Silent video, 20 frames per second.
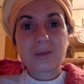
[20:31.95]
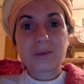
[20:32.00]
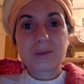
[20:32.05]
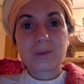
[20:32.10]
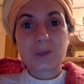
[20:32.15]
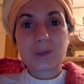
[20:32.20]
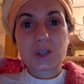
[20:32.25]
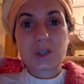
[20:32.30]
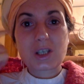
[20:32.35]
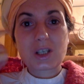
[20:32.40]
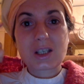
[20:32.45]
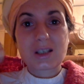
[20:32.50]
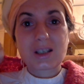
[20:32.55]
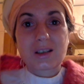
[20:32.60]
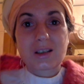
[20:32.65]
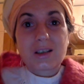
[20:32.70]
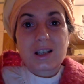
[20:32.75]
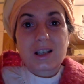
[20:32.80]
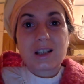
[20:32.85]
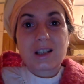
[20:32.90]
which is
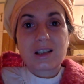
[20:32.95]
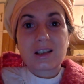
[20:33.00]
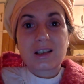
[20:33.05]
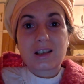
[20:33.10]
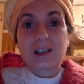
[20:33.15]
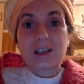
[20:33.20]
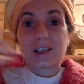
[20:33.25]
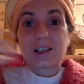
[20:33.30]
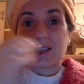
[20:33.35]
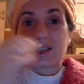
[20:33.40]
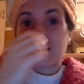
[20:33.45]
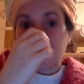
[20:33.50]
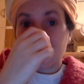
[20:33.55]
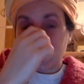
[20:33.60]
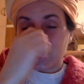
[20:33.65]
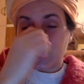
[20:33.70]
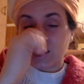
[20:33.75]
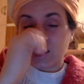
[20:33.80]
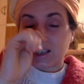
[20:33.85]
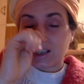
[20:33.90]
in
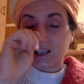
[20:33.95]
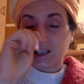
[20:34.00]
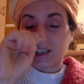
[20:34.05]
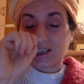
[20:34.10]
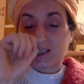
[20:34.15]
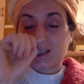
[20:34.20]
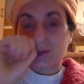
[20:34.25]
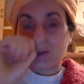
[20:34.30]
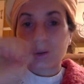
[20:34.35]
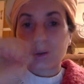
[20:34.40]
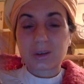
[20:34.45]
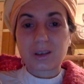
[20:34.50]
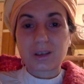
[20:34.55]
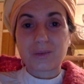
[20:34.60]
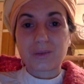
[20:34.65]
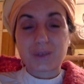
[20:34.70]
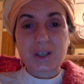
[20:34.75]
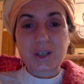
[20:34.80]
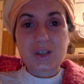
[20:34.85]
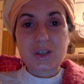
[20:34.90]
a distorted
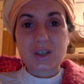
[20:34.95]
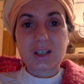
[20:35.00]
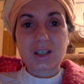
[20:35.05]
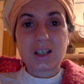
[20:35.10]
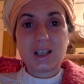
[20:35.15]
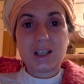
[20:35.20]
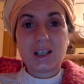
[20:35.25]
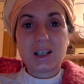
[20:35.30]
version,